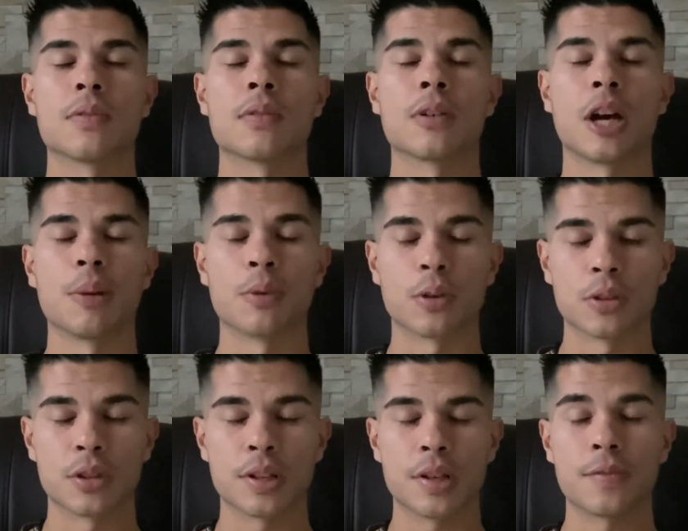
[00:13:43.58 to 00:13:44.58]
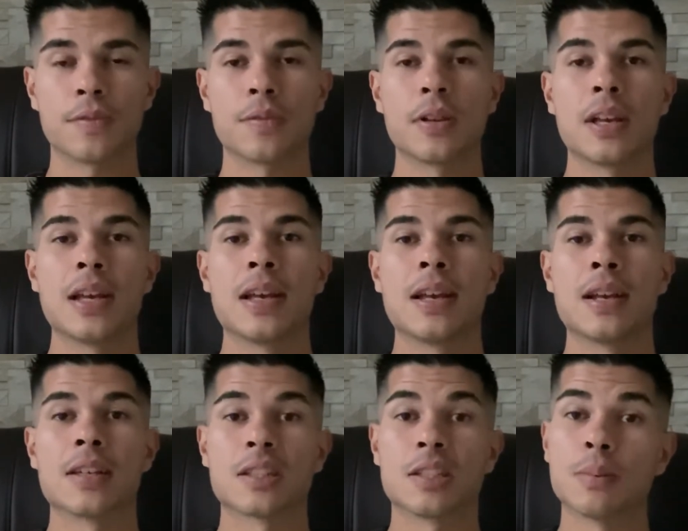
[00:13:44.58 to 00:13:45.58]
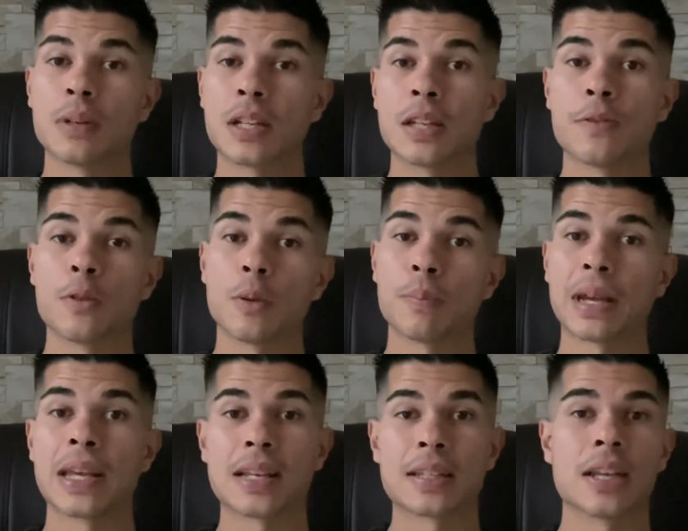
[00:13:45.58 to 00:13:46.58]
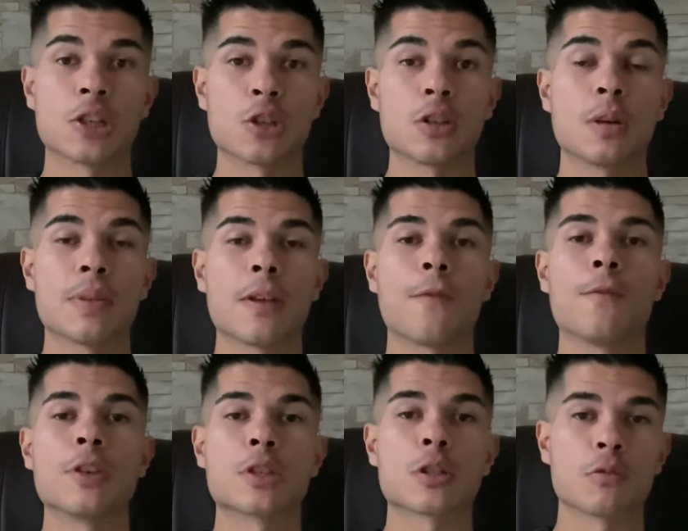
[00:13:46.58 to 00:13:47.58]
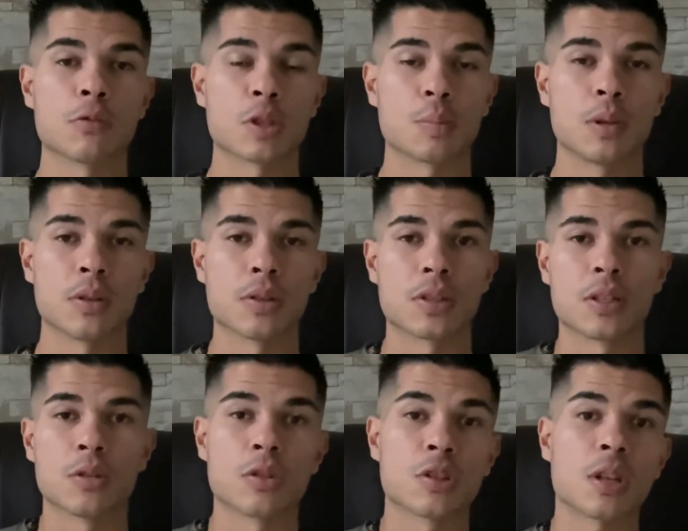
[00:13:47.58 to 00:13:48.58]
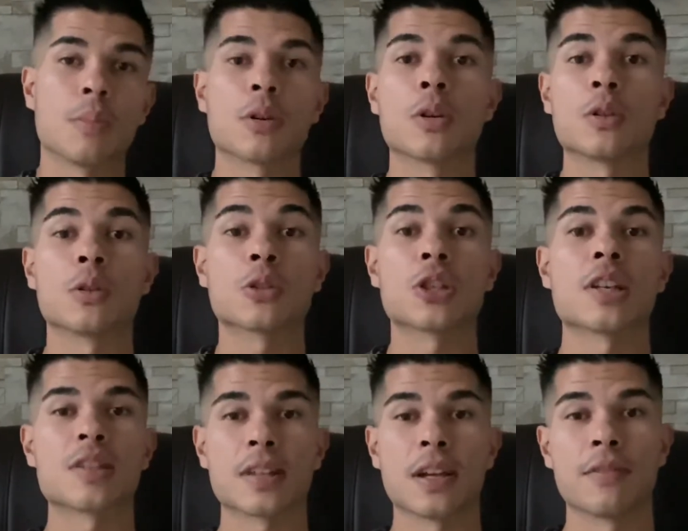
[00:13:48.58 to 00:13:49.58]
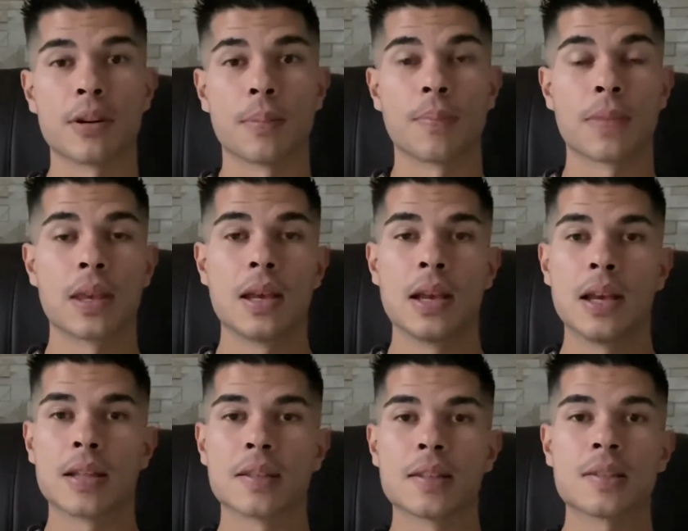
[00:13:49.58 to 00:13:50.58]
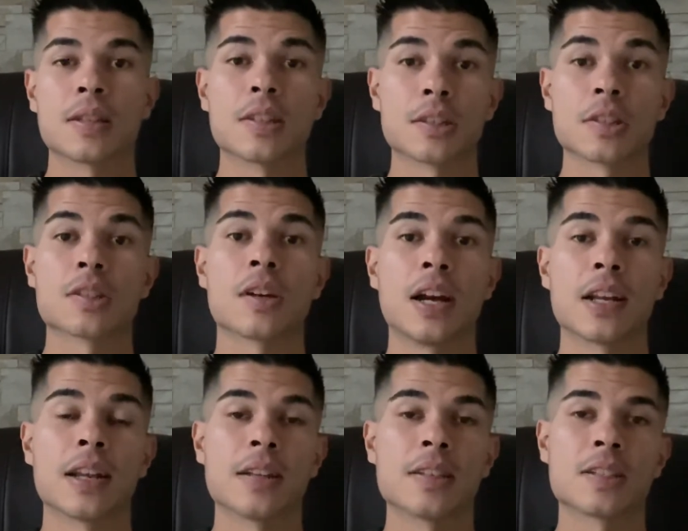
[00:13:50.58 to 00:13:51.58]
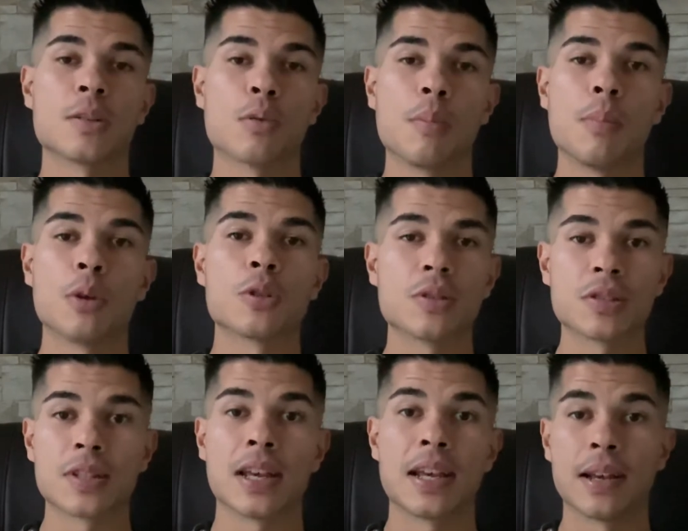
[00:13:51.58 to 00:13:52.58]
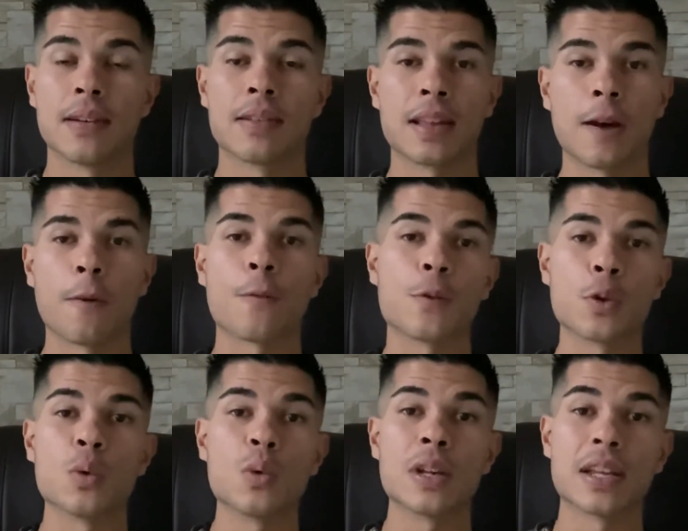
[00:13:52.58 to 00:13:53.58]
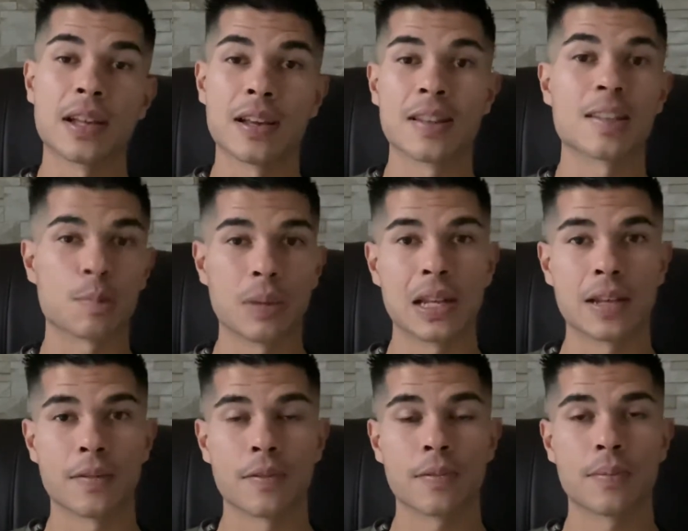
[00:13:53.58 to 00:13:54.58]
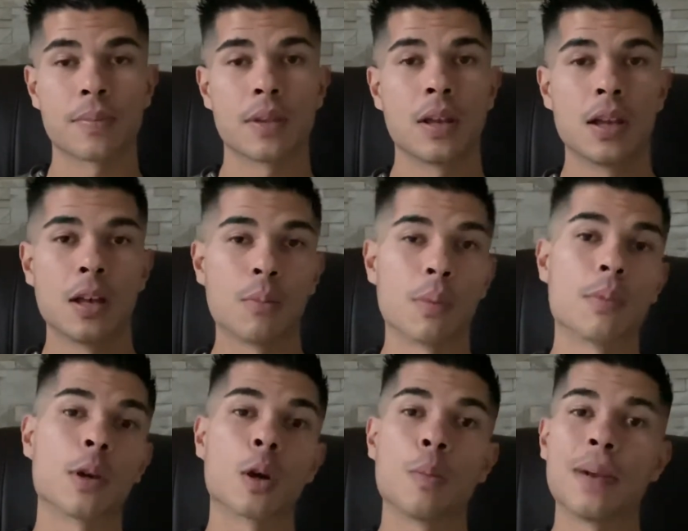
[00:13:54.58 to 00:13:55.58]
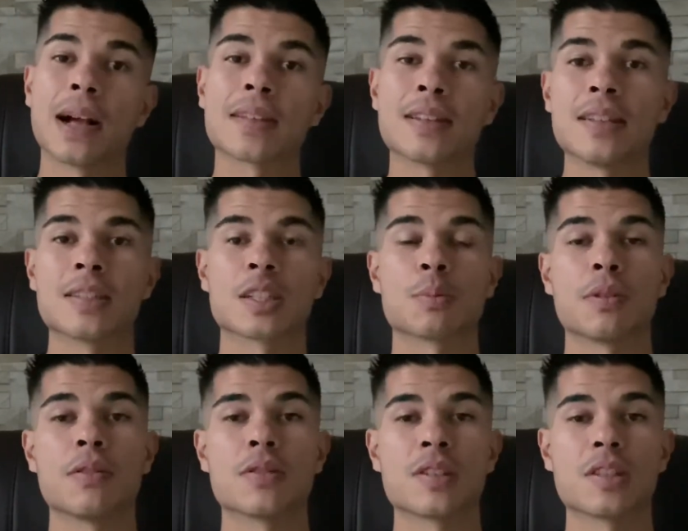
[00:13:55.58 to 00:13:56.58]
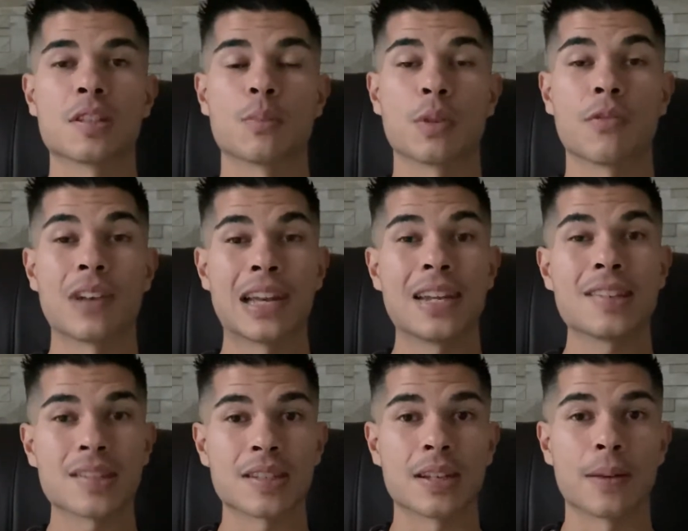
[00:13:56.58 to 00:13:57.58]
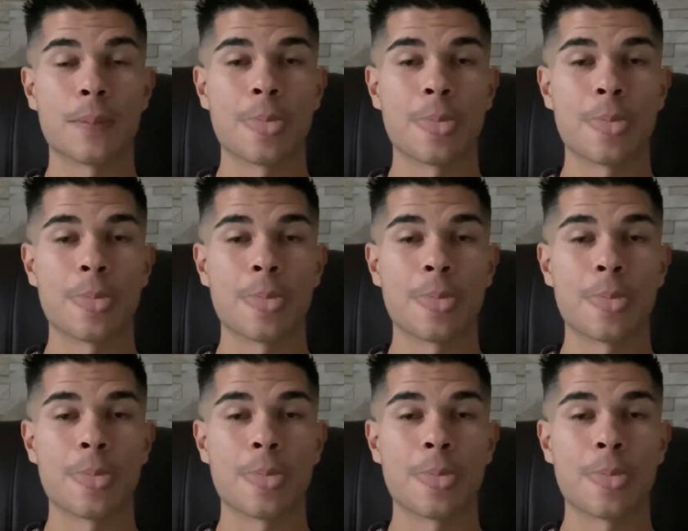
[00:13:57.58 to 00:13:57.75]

I'm not good enough, typically if you're paying attention, there'll be a visceral response in your stomach or your chest area. This is a sign that there's still emotions there that are fueling this belief. When we go back to these experiences and we release it,